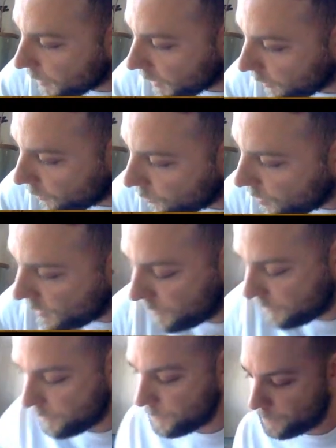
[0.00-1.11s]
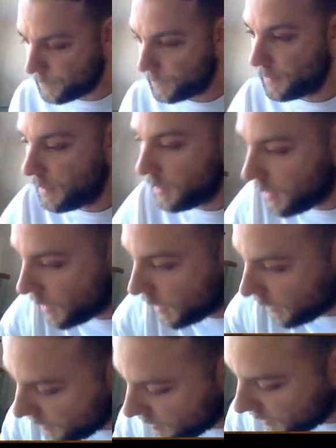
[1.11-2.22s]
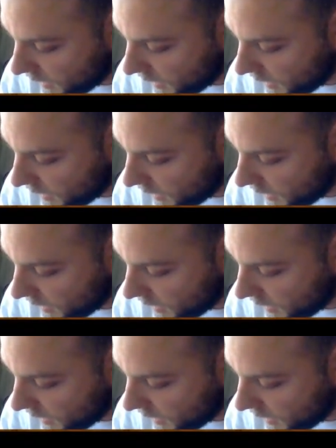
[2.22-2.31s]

by 3. In this